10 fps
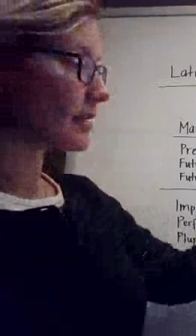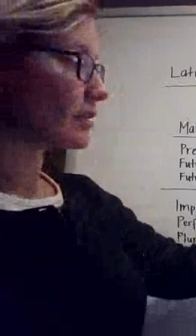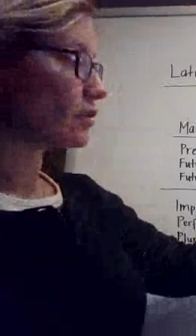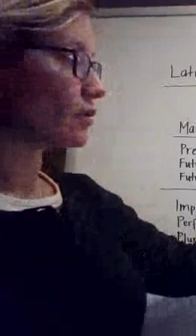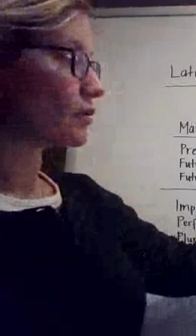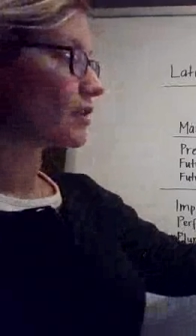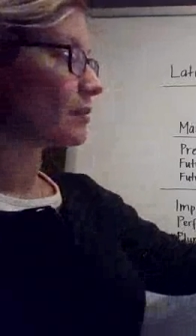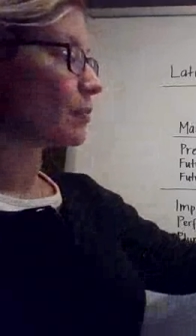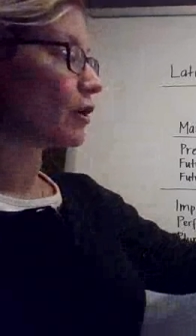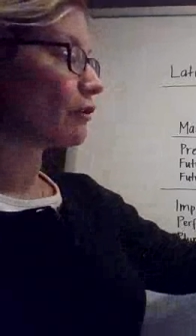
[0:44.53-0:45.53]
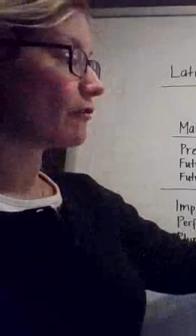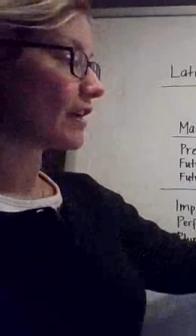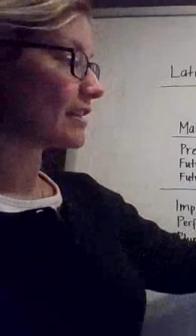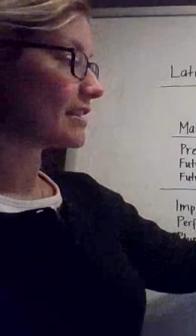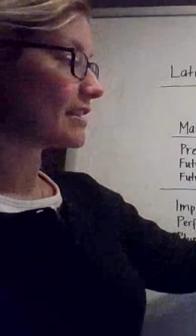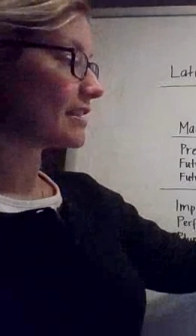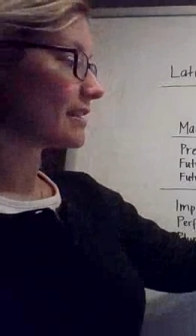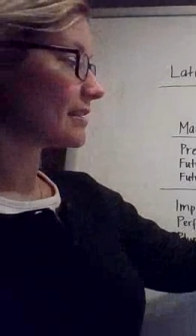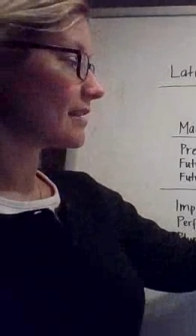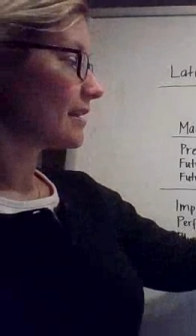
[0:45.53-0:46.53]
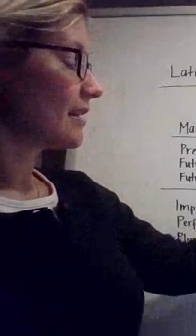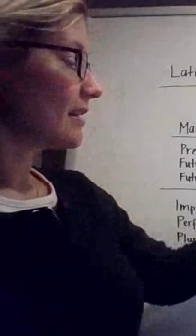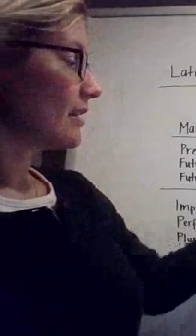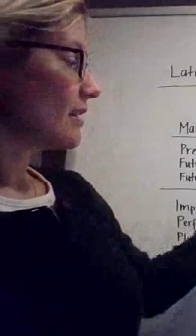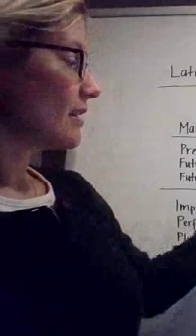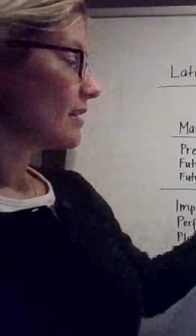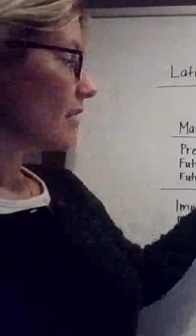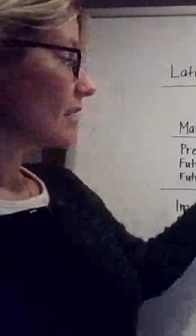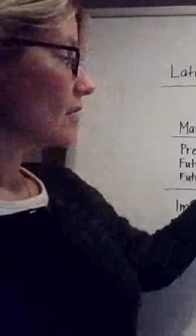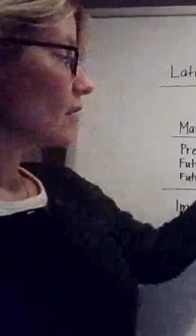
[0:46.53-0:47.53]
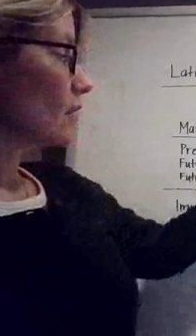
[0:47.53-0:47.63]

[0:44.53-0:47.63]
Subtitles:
then you use the perfect tense. All right,